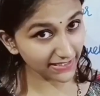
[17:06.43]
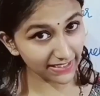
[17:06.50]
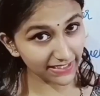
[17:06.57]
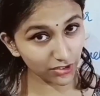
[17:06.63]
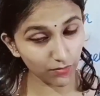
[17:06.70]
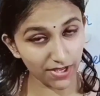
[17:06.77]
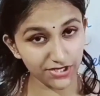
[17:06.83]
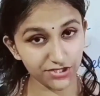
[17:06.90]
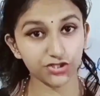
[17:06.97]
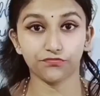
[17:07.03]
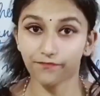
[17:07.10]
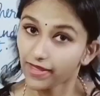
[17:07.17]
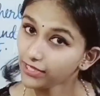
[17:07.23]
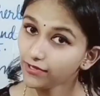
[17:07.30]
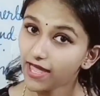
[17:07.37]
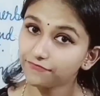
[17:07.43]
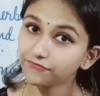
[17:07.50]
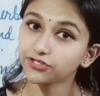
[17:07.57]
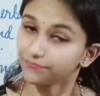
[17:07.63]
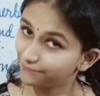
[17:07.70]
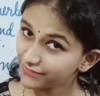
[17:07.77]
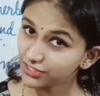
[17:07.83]
get a question where you have to
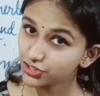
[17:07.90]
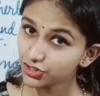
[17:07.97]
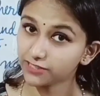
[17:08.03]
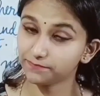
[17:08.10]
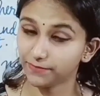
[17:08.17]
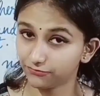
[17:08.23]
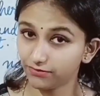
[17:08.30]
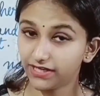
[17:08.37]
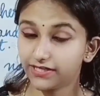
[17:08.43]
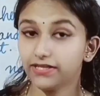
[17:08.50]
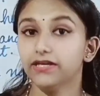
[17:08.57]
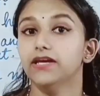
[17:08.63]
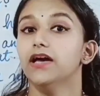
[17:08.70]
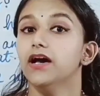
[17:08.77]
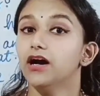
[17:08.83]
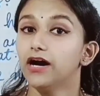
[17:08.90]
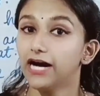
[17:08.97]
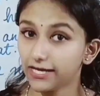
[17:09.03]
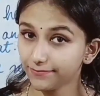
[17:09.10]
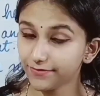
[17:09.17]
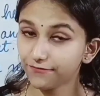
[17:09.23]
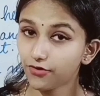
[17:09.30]
differentiate between
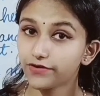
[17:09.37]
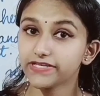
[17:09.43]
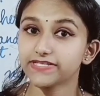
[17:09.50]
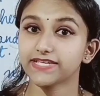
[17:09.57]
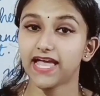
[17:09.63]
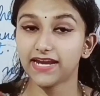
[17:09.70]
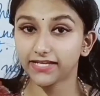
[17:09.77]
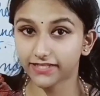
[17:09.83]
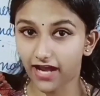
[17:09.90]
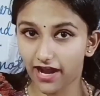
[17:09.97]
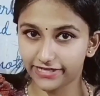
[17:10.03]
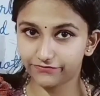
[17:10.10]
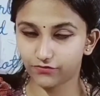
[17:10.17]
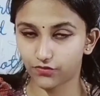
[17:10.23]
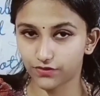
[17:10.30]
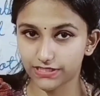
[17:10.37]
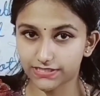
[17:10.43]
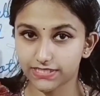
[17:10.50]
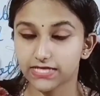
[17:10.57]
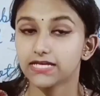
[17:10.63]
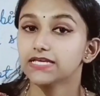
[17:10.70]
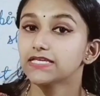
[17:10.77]
herbivorous and
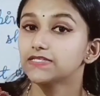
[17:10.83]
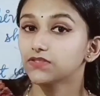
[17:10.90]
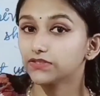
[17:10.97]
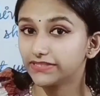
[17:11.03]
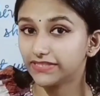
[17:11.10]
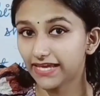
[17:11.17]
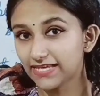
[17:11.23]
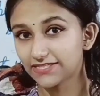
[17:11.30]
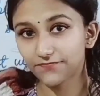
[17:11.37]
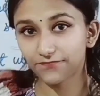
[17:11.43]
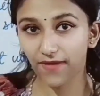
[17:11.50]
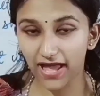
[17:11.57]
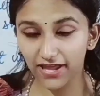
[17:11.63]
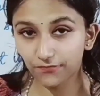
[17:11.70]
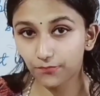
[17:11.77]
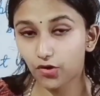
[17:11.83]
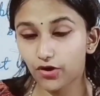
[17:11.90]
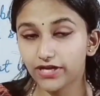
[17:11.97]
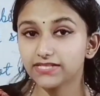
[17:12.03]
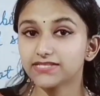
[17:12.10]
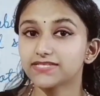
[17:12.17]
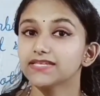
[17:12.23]
carnivorous. So these 5
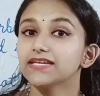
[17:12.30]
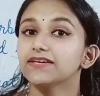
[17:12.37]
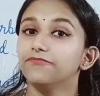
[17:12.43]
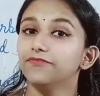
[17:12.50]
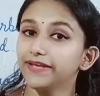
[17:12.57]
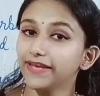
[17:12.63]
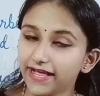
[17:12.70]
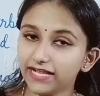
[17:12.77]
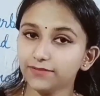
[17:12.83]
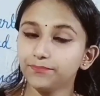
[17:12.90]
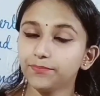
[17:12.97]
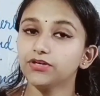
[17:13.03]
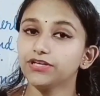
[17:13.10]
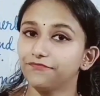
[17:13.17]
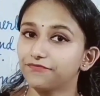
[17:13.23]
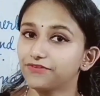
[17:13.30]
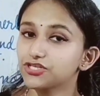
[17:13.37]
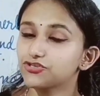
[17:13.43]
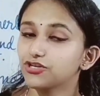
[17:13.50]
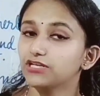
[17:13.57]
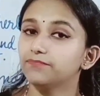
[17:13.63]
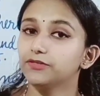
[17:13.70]
points will help you
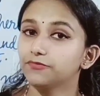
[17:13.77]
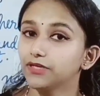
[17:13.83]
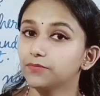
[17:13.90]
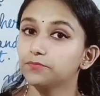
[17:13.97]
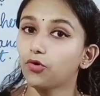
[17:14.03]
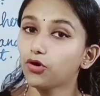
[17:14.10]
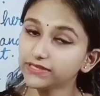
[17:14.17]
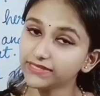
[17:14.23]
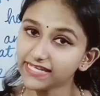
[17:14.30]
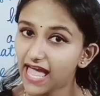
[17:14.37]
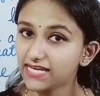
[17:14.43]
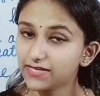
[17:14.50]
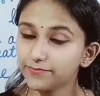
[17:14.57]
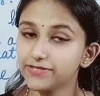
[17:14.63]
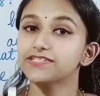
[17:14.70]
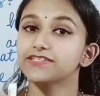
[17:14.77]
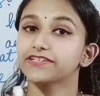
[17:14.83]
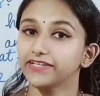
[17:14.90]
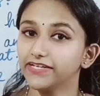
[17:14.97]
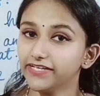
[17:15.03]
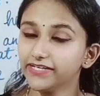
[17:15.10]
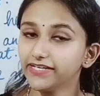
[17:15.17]
differentiate between both the animals
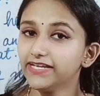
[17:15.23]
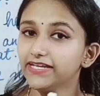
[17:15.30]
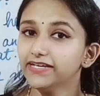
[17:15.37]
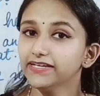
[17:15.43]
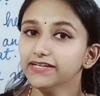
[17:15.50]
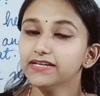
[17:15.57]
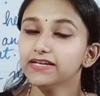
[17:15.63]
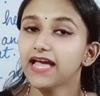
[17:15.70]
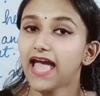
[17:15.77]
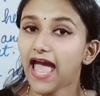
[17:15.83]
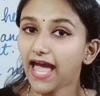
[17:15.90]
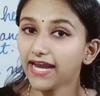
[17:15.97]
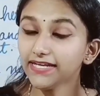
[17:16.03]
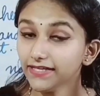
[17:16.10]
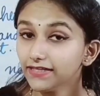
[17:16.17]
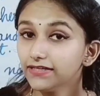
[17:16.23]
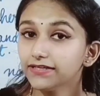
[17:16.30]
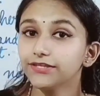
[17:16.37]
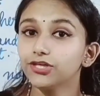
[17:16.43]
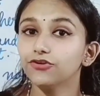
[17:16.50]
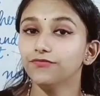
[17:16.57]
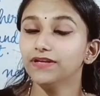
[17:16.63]
clearly,
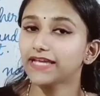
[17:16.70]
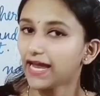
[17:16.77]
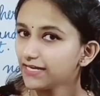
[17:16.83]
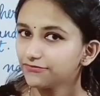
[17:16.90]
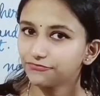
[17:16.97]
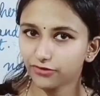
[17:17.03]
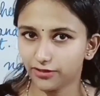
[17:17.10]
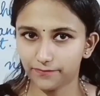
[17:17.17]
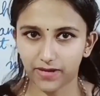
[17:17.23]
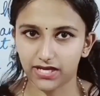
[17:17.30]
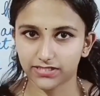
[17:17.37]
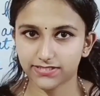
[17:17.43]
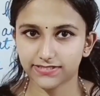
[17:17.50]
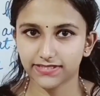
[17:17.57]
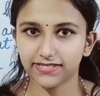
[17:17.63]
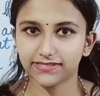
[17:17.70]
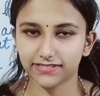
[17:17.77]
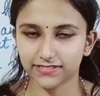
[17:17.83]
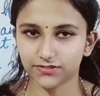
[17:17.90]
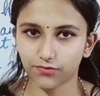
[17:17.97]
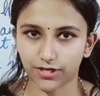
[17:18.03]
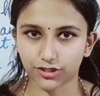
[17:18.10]
and you will get full marks in
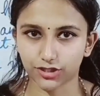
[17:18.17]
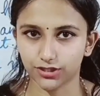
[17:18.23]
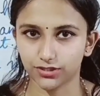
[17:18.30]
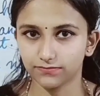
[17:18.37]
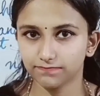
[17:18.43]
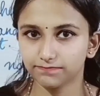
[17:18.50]
this question.